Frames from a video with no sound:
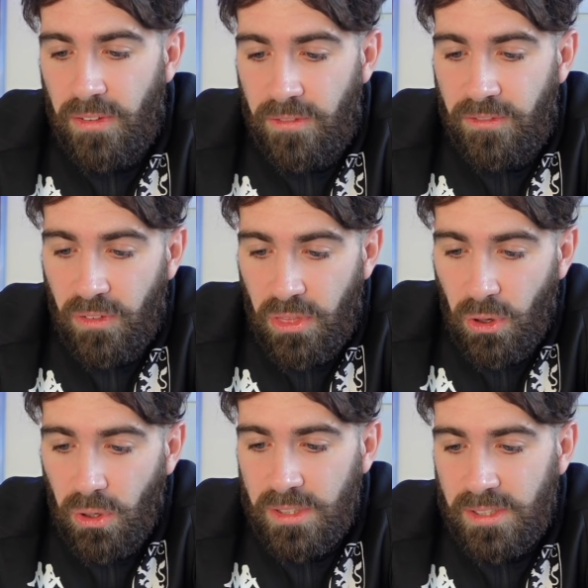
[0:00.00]

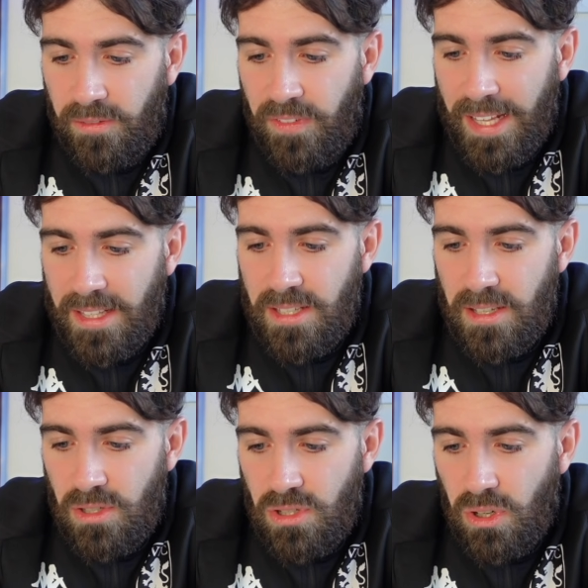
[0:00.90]
Thoughts,
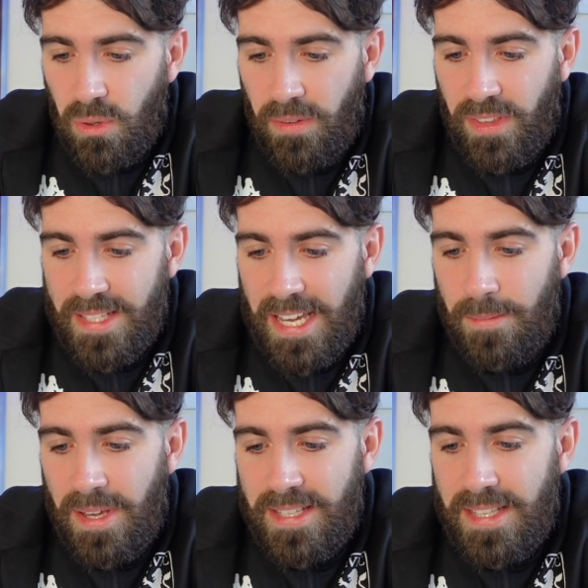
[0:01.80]
fans stuck with the
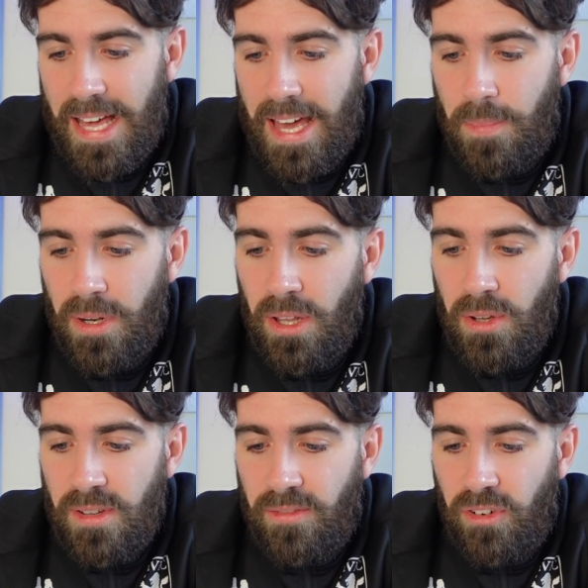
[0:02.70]
team yesterday but
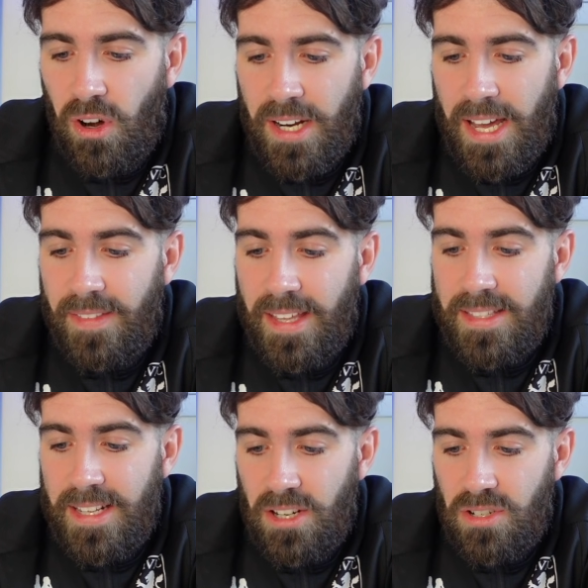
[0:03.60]
lose on Friday and the
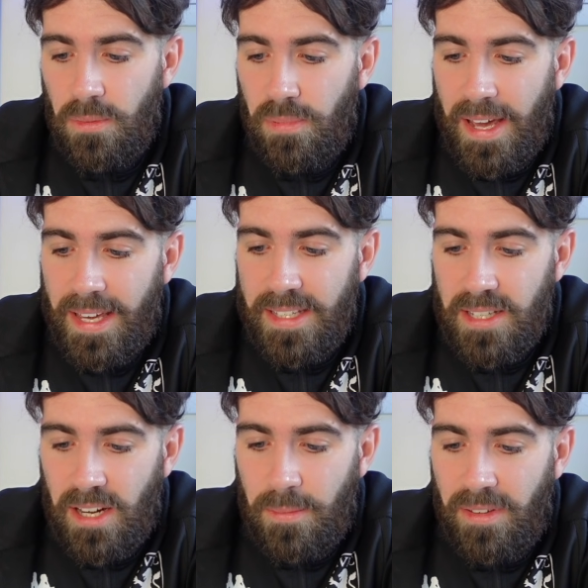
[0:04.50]
international break is
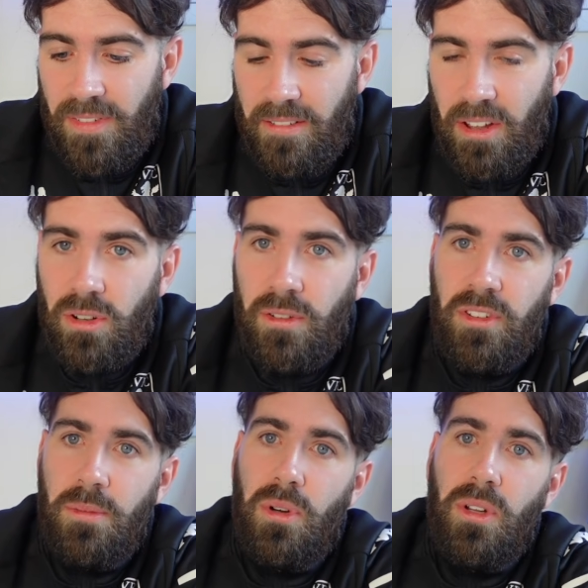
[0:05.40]
going to be very
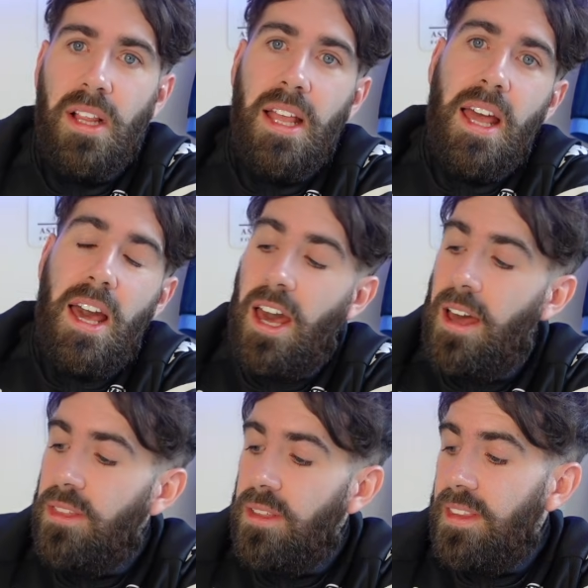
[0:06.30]
uncomfortable.
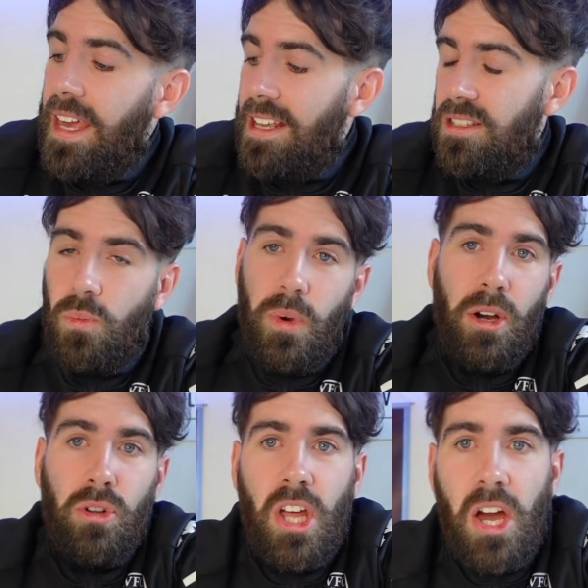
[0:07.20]
Yes, we
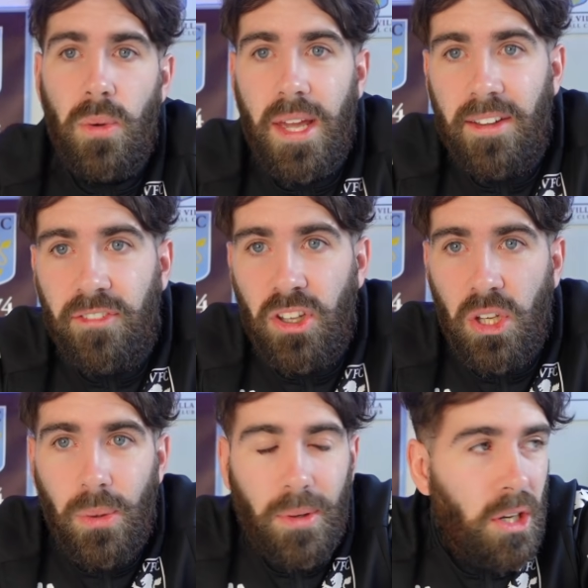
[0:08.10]
all know if
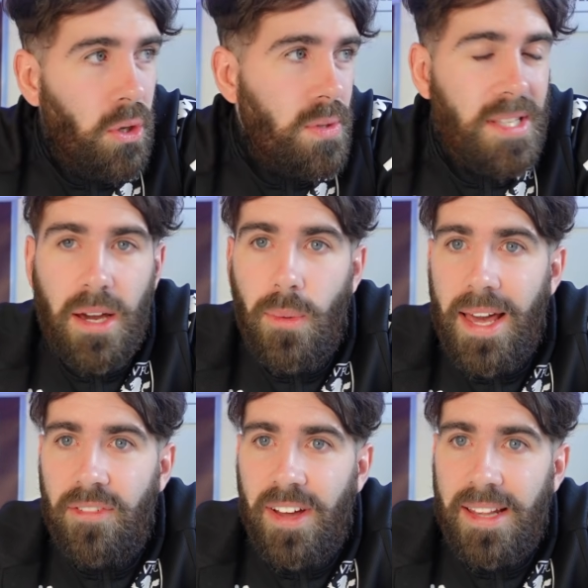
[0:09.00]
you lose the
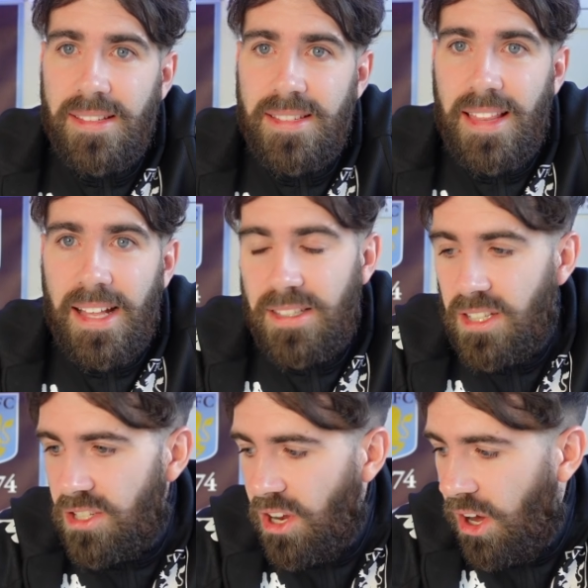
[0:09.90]
away fans, that's the
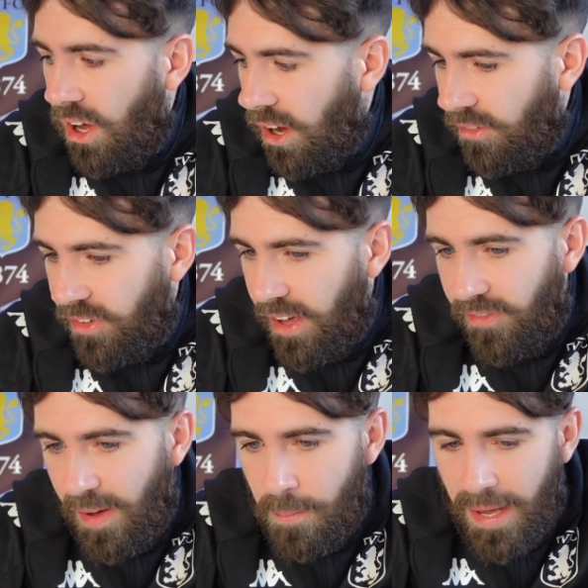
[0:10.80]
start of a
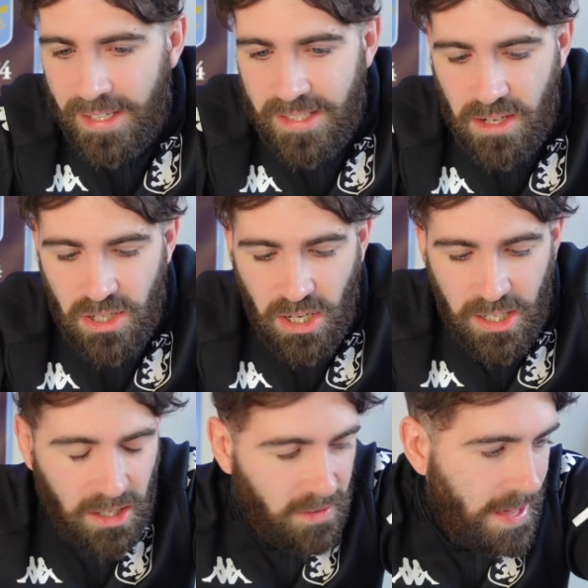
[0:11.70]
fan base
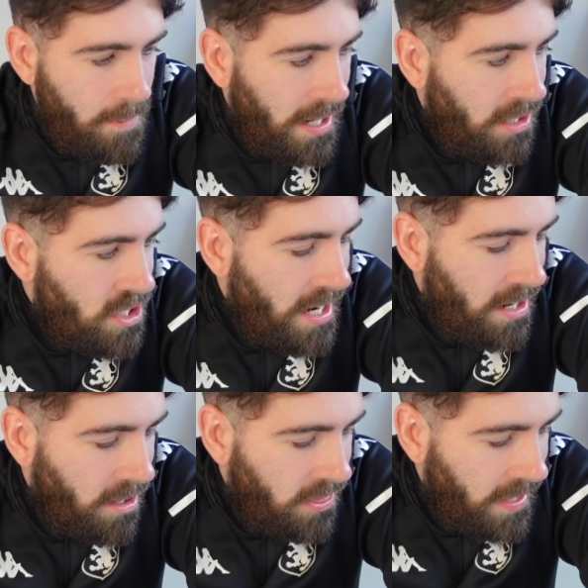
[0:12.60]
turning on their manager,
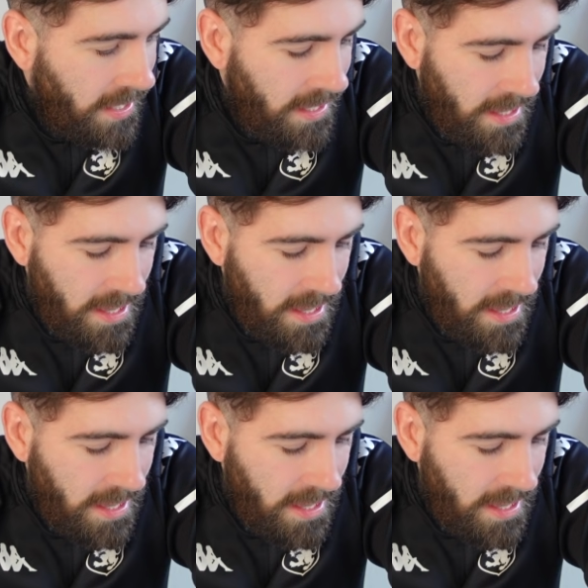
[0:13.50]
and I think